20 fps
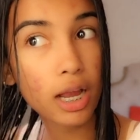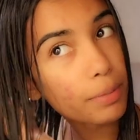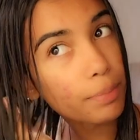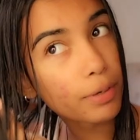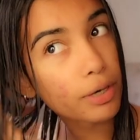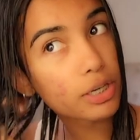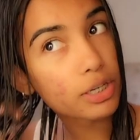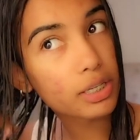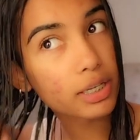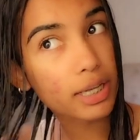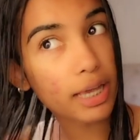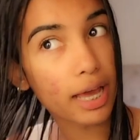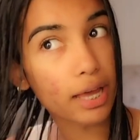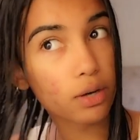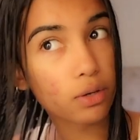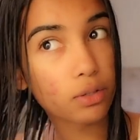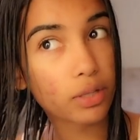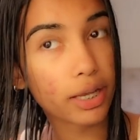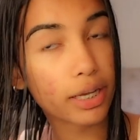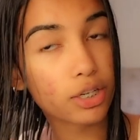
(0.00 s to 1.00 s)
Me personally, I
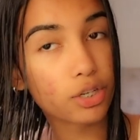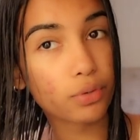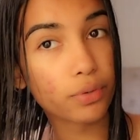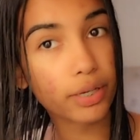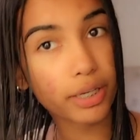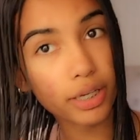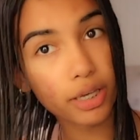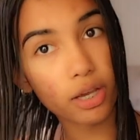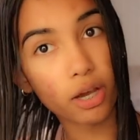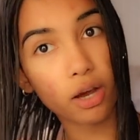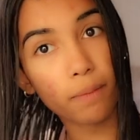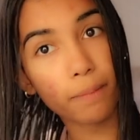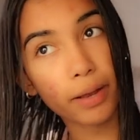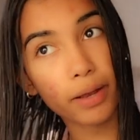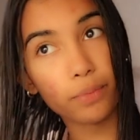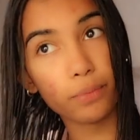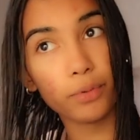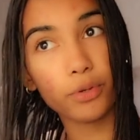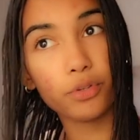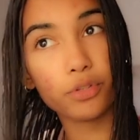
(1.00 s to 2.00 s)
don't like doing it on my
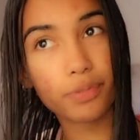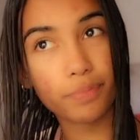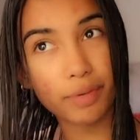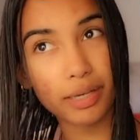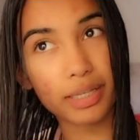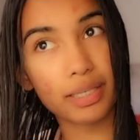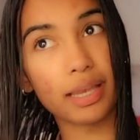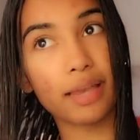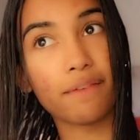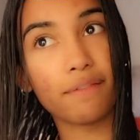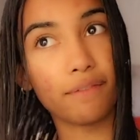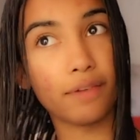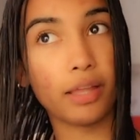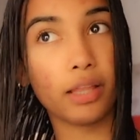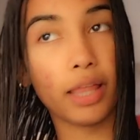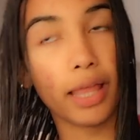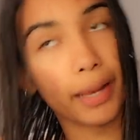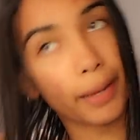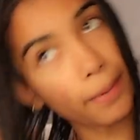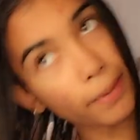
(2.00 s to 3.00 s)
roots because I feel
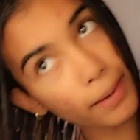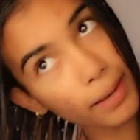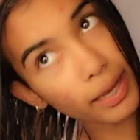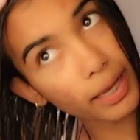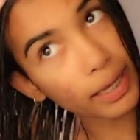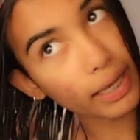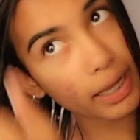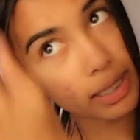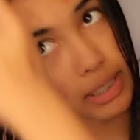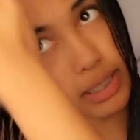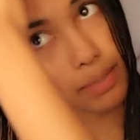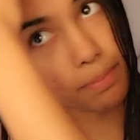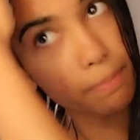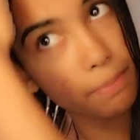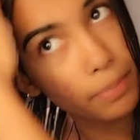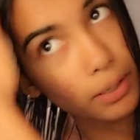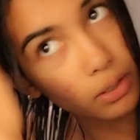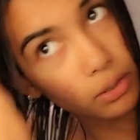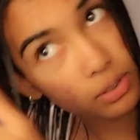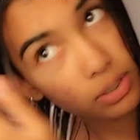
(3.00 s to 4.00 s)
like it gets
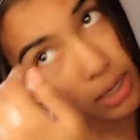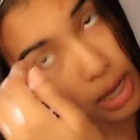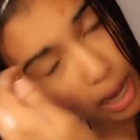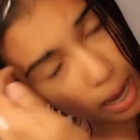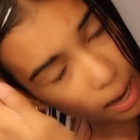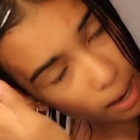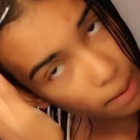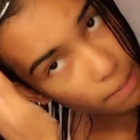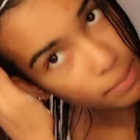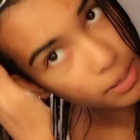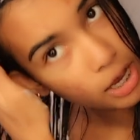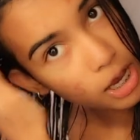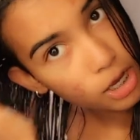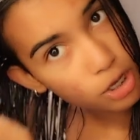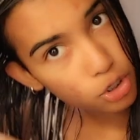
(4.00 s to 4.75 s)
built up.